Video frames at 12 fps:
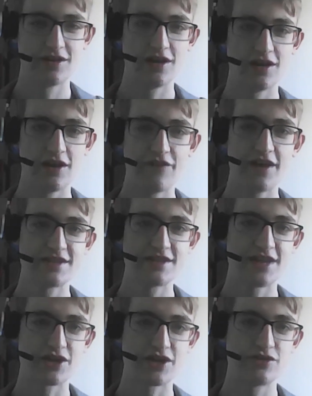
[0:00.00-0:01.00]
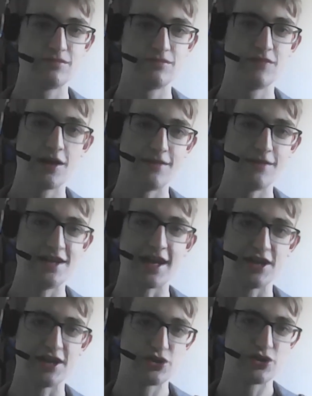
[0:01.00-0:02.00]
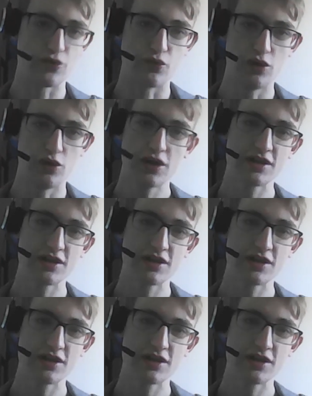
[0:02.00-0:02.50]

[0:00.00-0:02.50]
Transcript: The first section may take a historical look